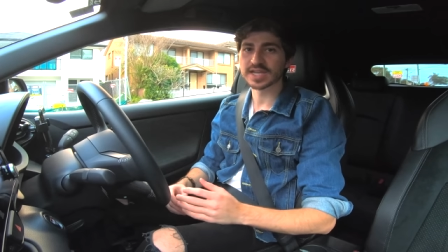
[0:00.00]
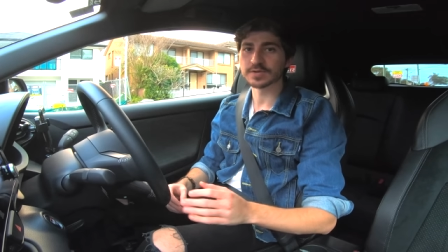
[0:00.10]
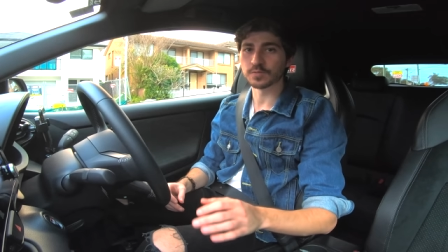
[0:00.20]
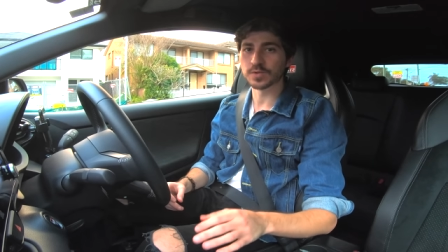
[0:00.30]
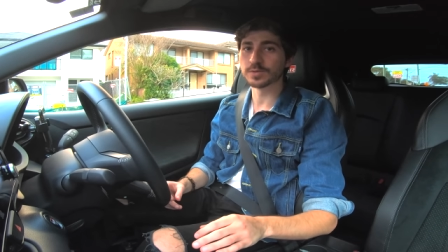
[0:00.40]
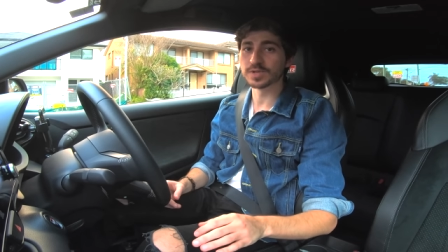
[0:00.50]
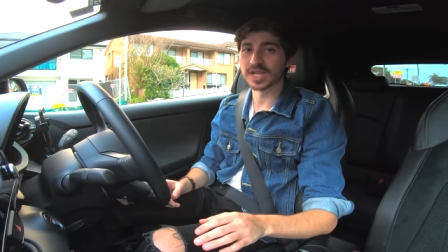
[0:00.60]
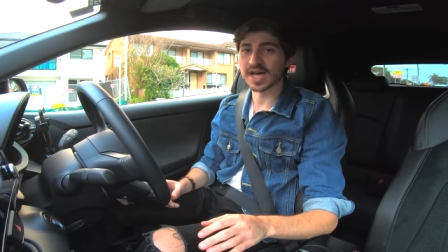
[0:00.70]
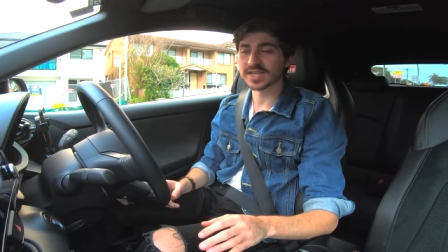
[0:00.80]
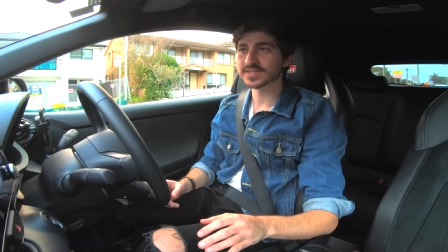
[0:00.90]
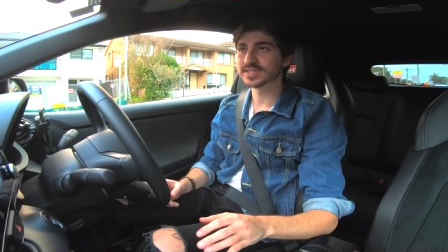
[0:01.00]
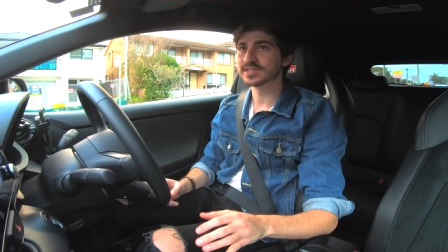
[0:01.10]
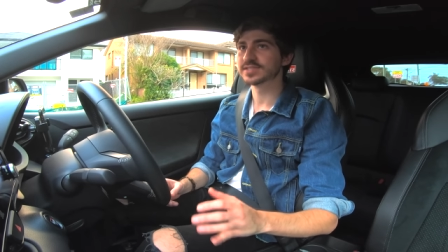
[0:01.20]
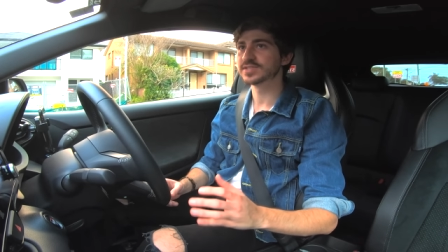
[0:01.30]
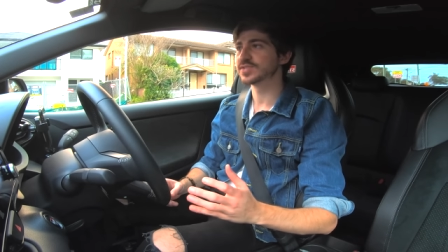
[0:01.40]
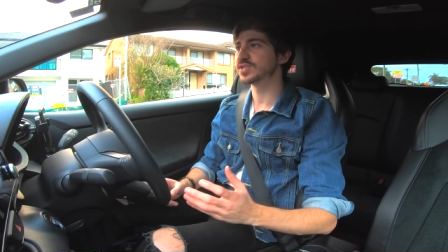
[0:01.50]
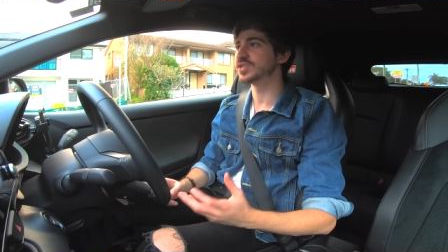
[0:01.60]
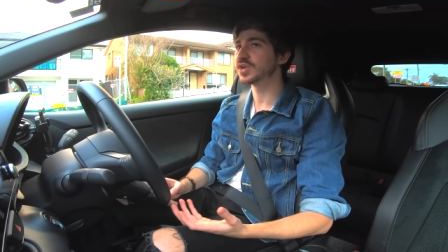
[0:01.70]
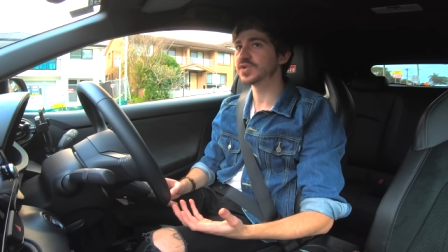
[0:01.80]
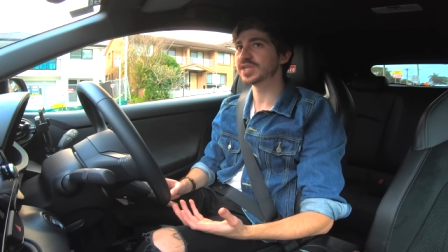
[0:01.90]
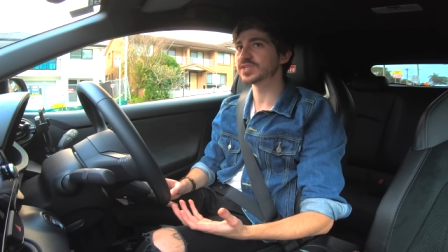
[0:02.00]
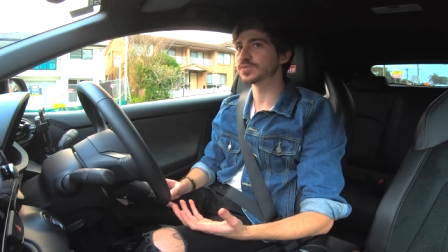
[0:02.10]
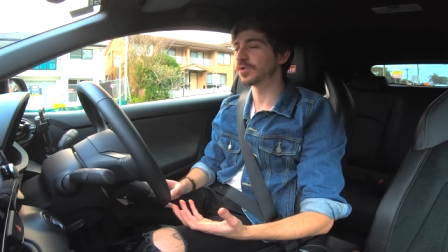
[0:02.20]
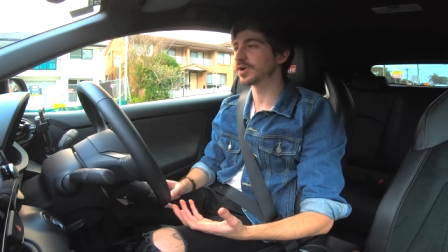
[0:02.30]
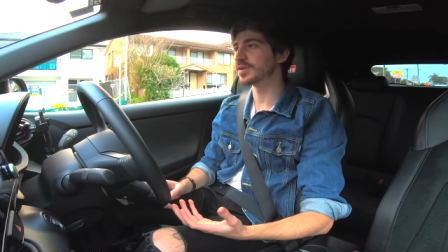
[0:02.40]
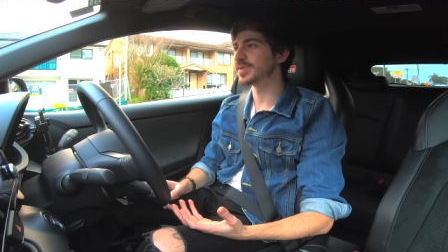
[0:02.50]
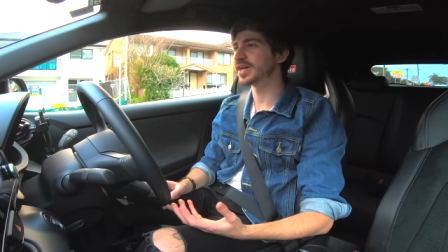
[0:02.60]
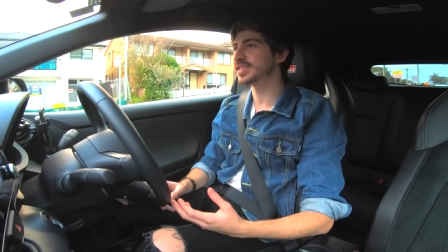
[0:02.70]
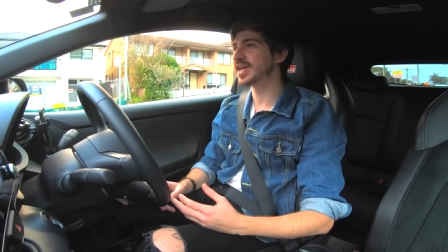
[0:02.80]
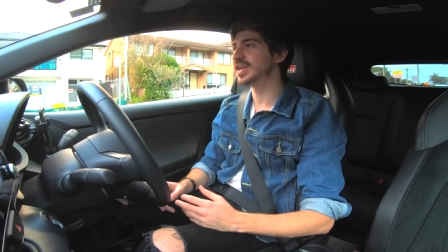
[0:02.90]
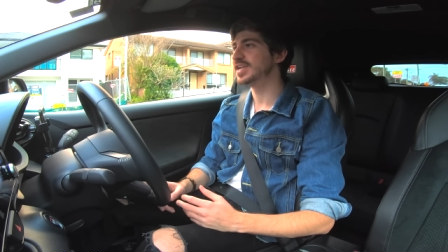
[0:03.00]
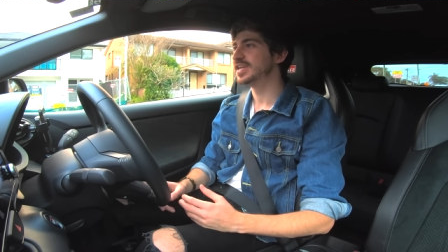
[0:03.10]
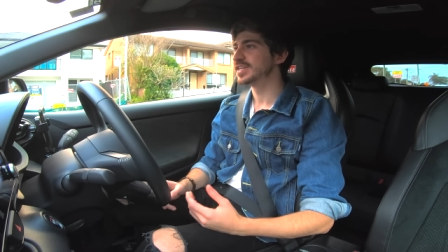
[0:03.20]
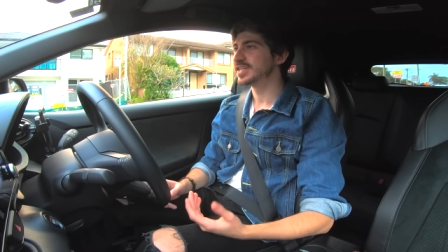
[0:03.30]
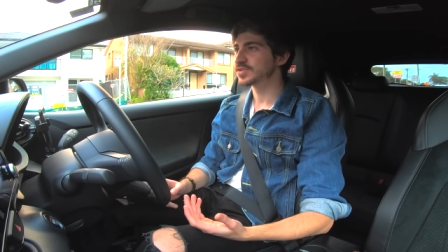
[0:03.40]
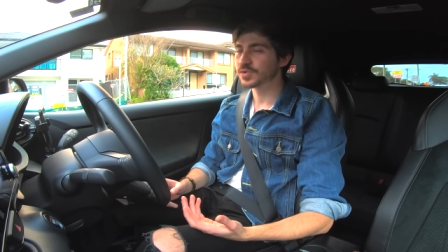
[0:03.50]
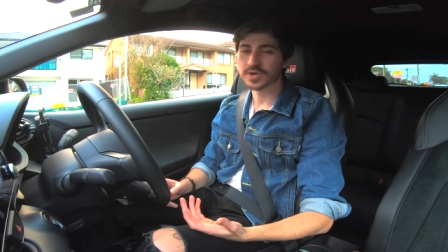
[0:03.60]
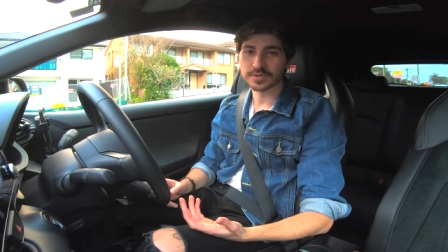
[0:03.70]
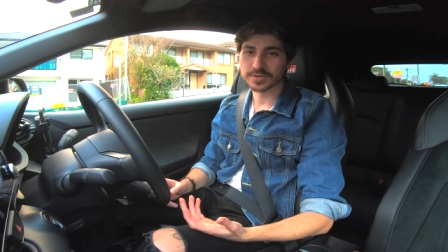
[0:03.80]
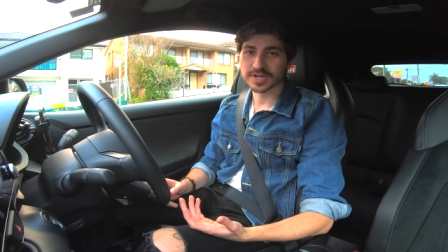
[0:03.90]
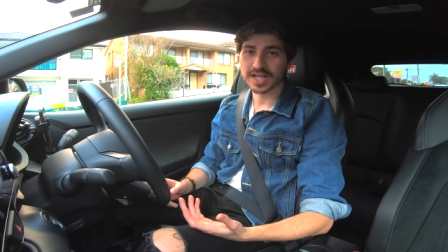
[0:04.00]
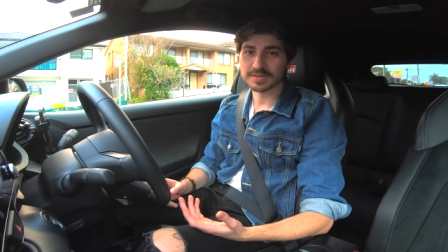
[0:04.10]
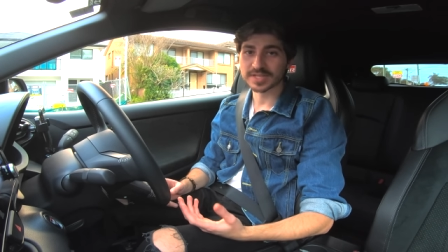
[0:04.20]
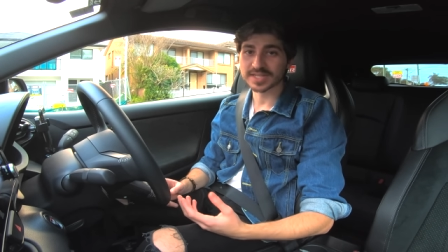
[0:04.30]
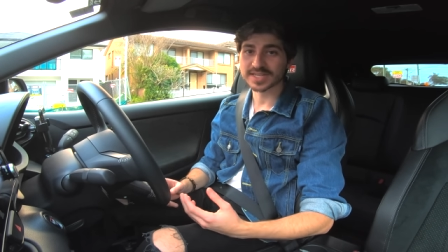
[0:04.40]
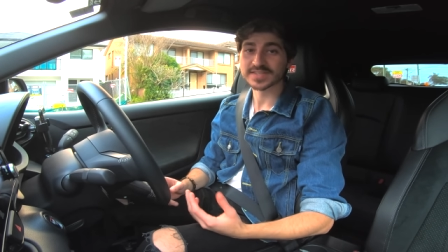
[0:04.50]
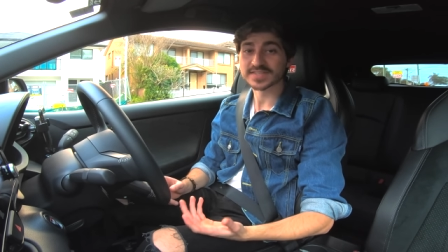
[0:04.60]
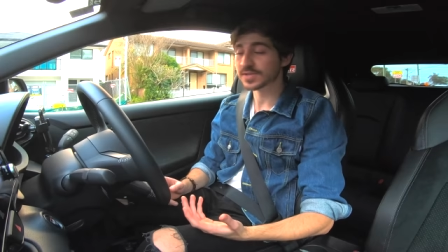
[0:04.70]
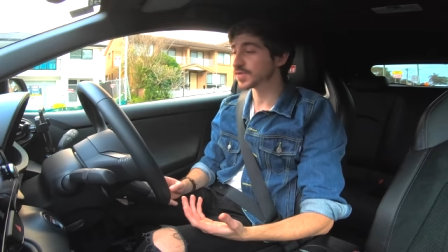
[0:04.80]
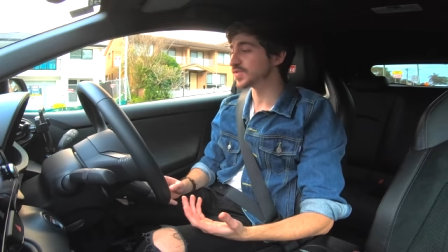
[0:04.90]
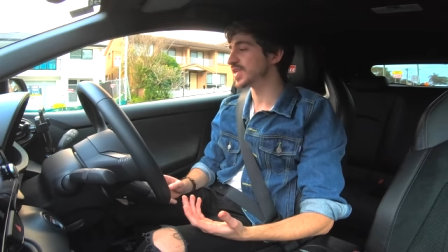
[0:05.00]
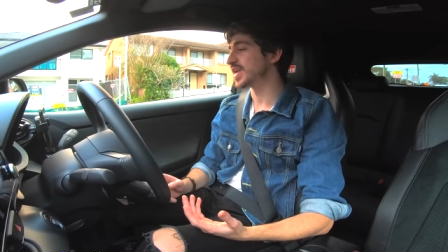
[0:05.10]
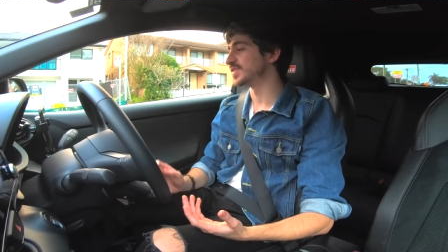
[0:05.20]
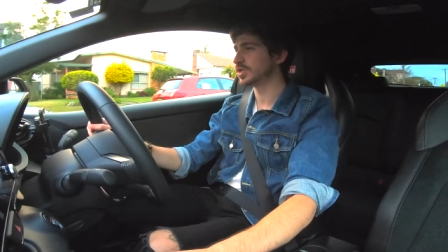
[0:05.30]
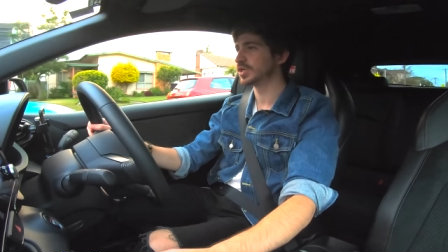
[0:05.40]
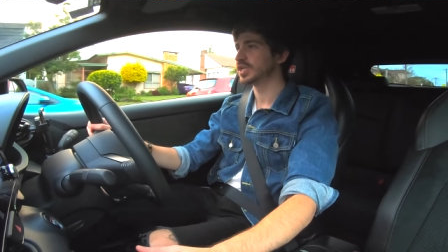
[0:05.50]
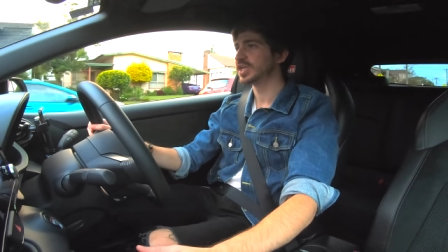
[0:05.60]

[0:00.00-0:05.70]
it will last so you don't need to worry about that. Toyota reliability still stands.